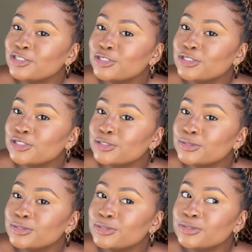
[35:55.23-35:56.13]
to
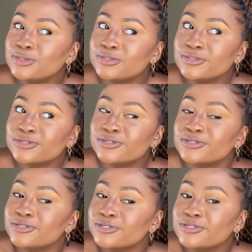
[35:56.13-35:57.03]
you
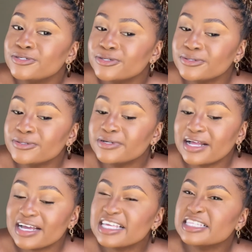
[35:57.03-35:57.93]
know, I'll
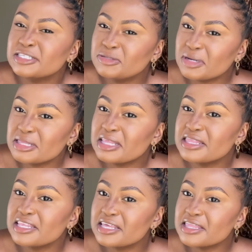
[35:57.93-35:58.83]
get the strength
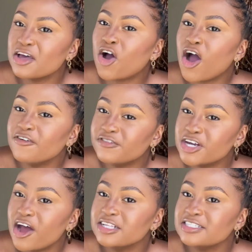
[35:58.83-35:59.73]
and the
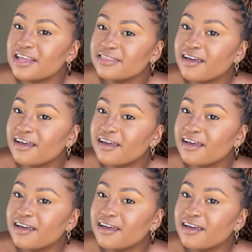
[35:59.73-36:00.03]
confidence and